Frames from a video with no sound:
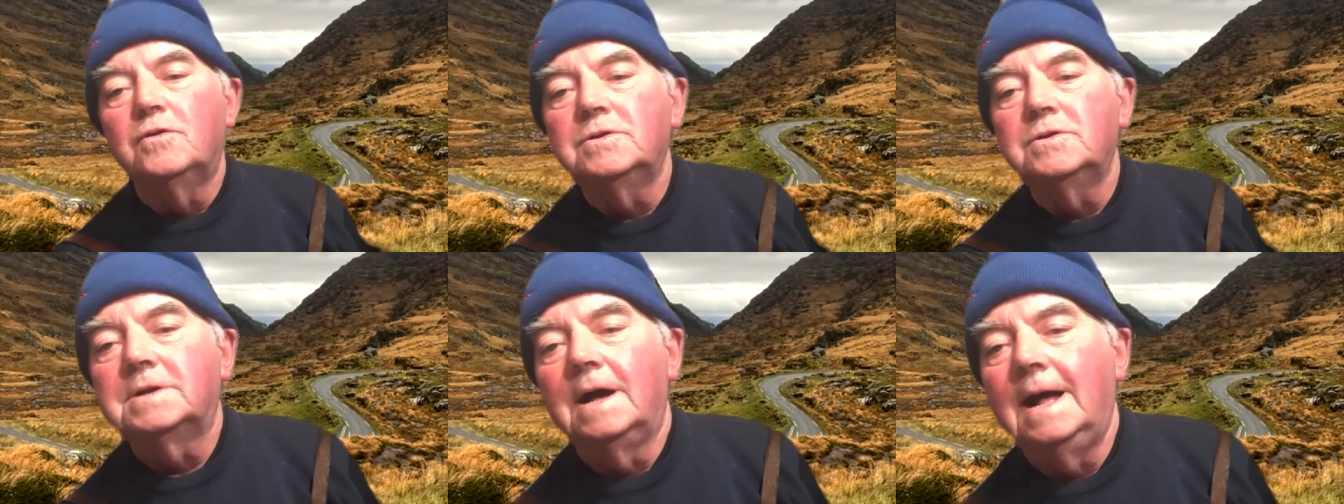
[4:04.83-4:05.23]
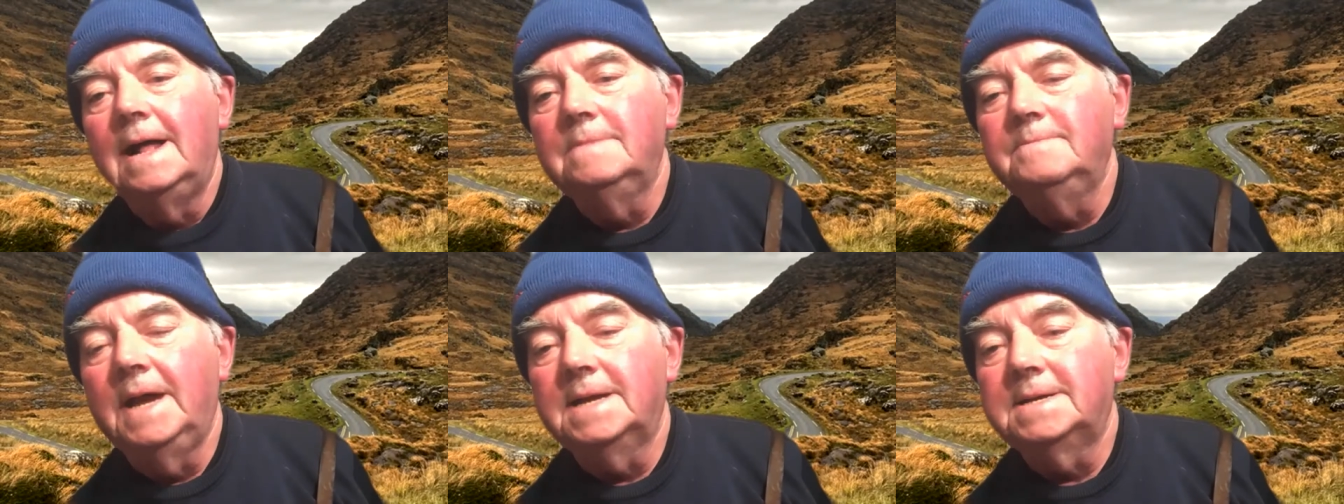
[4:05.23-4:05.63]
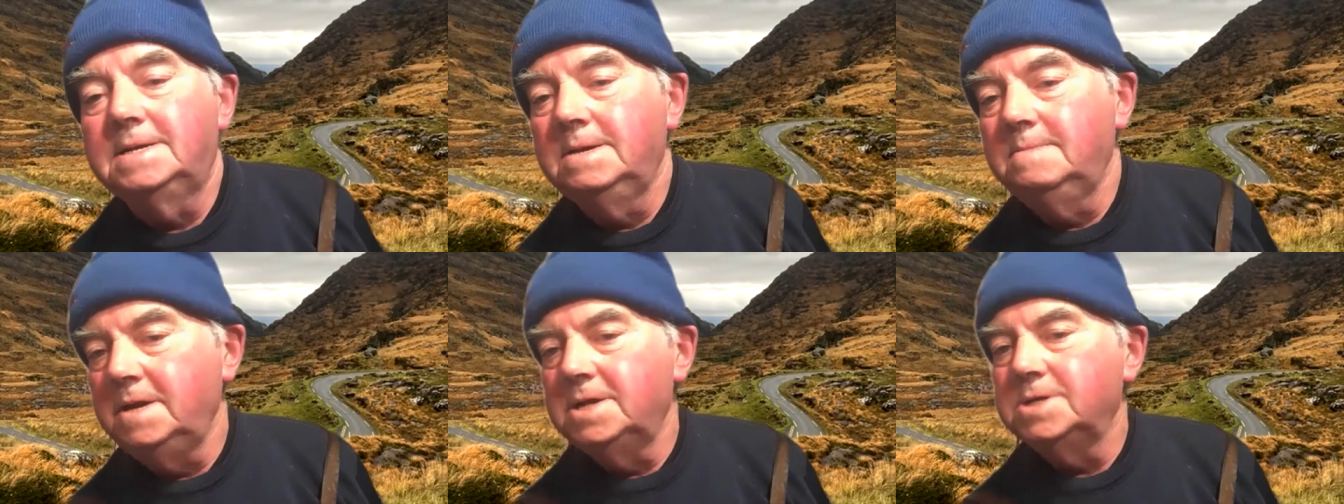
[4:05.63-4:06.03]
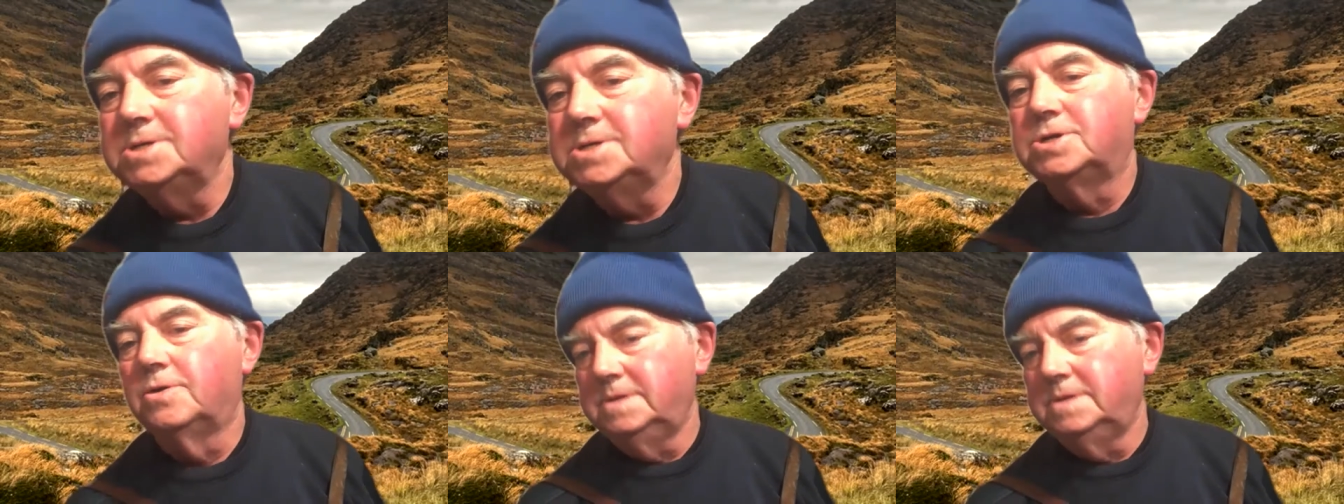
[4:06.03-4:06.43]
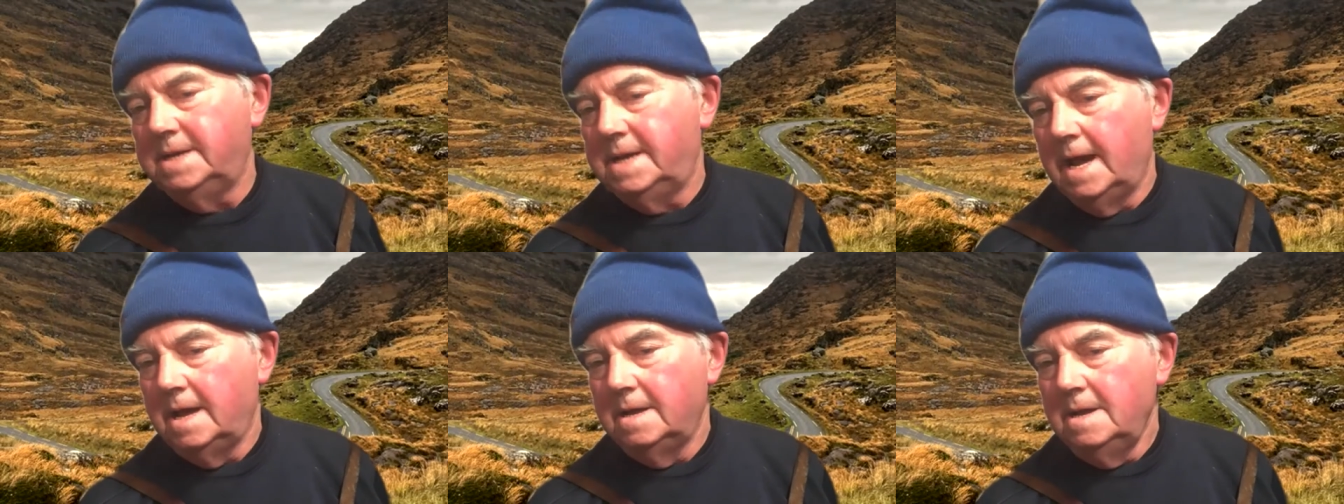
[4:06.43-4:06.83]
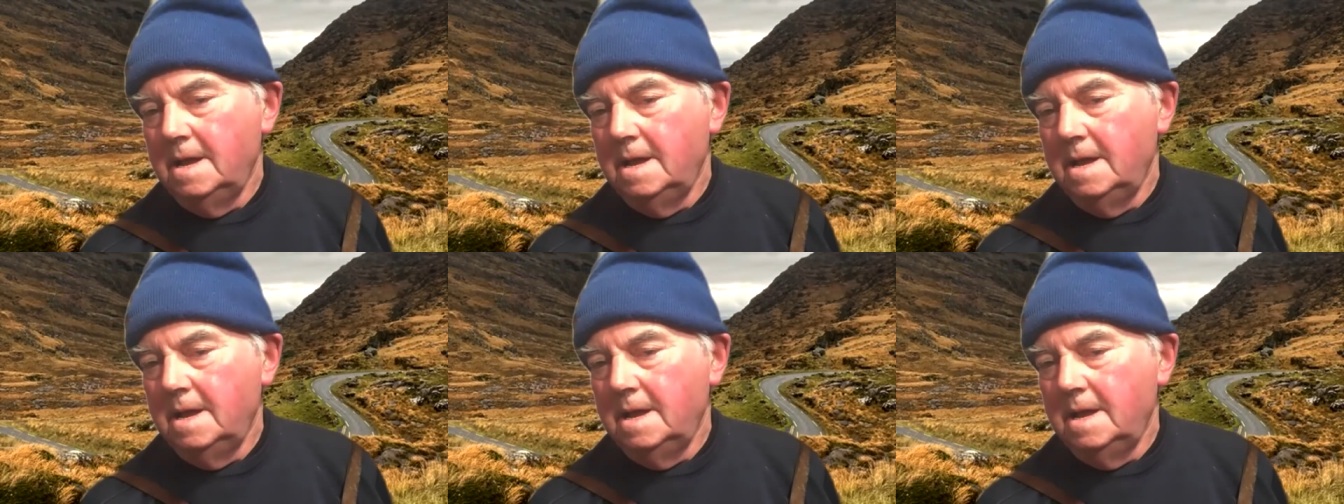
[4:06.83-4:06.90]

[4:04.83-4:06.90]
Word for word: could call back to me Sunday?